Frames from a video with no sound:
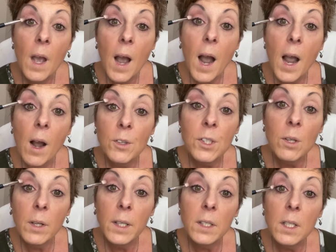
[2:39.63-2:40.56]
I also
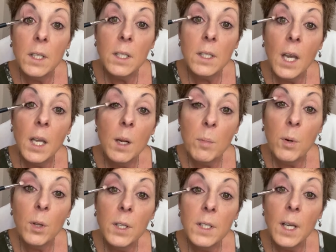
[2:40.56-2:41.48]
like to just kind of
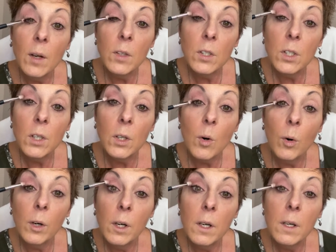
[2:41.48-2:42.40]
pull it down into the
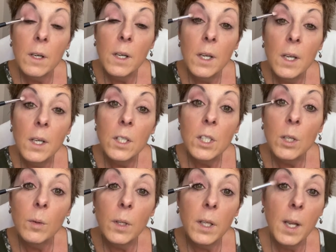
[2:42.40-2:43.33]
corner to
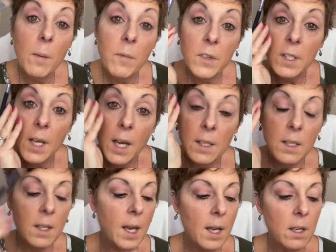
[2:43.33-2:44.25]
really emphasize
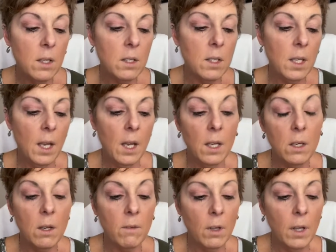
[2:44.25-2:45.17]
that is the end
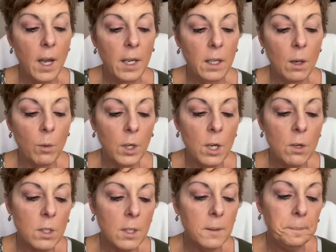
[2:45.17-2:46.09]
of the line that we're
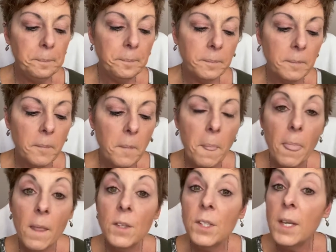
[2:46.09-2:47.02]
using.
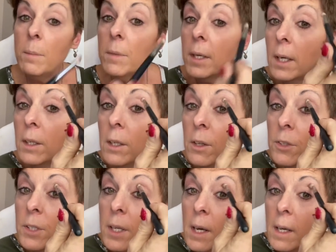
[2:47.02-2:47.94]
Same thing on the other
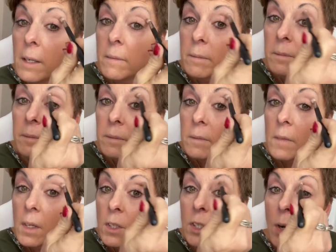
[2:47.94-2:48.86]
side.
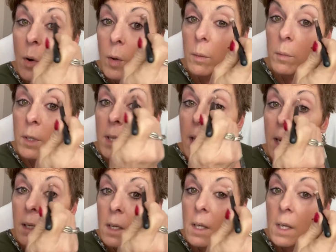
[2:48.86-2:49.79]
Let's go in with
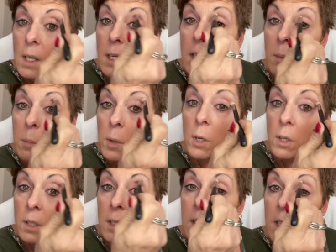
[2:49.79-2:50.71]
that
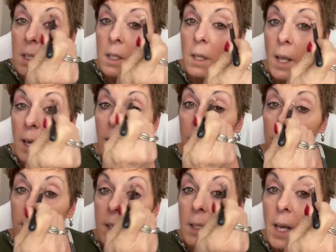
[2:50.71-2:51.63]
Nimble in that
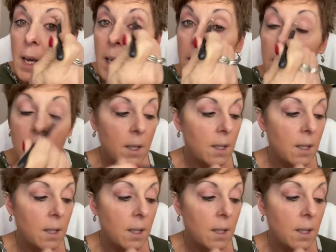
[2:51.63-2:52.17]
crease line.